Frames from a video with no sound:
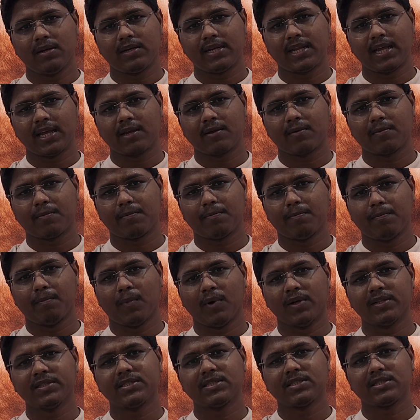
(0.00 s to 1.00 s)
take
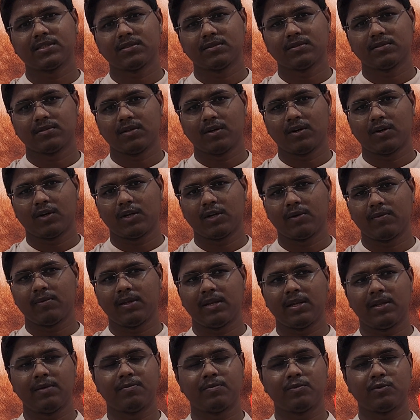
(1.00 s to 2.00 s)
months or
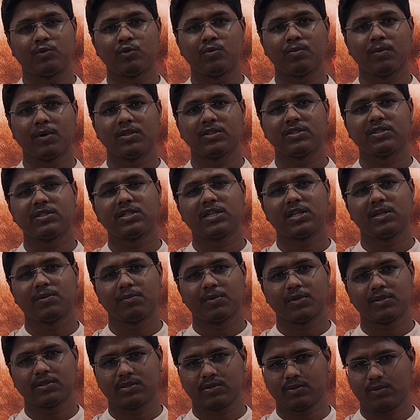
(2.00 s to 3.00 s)
even if 2 months, 3
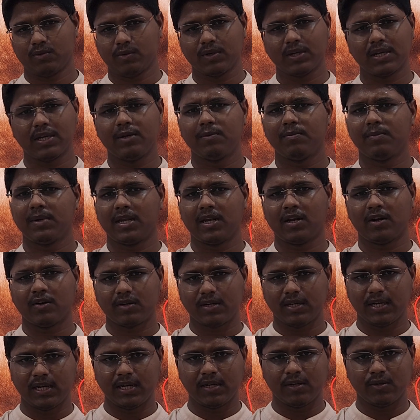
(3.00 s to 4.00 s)
months. Okay, you may
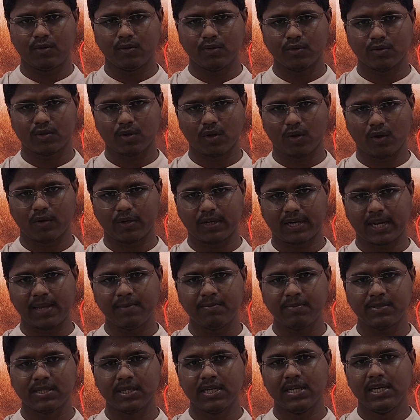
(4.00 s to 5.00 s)
not need those long
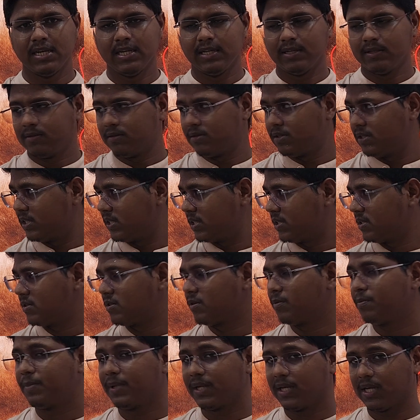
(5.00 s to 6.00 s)
times. This is
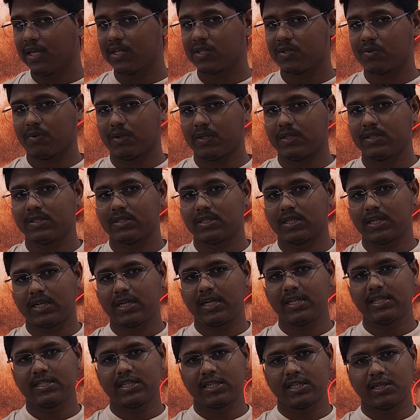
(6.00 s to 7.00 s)
the biggest one,
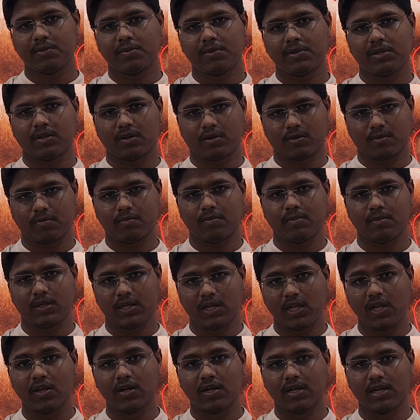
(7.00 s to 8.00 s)
30 centimeter
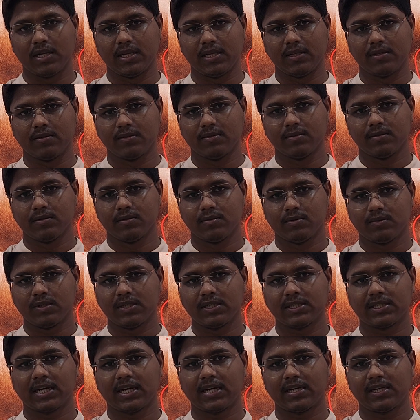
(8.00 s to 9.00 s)
nearly.
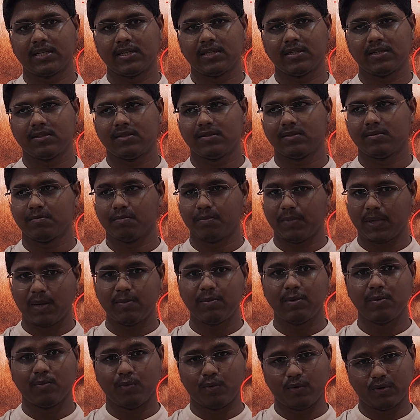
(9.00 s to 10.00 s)
Okay, 30,
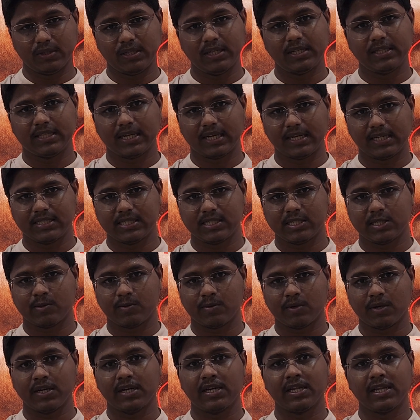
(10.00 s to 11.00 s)
maybe more than 30
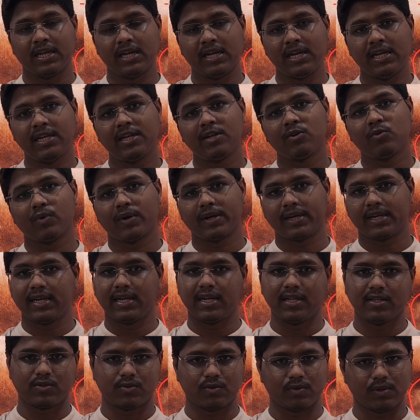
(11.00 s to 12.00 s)
centimeter. It healed in 20
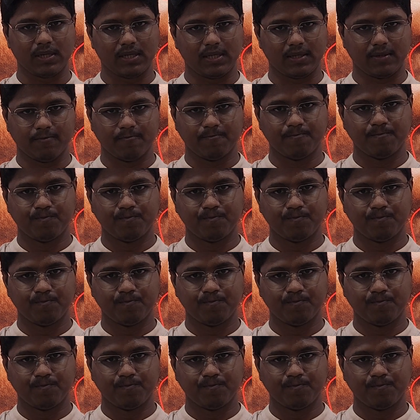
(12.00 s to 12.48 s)
days only.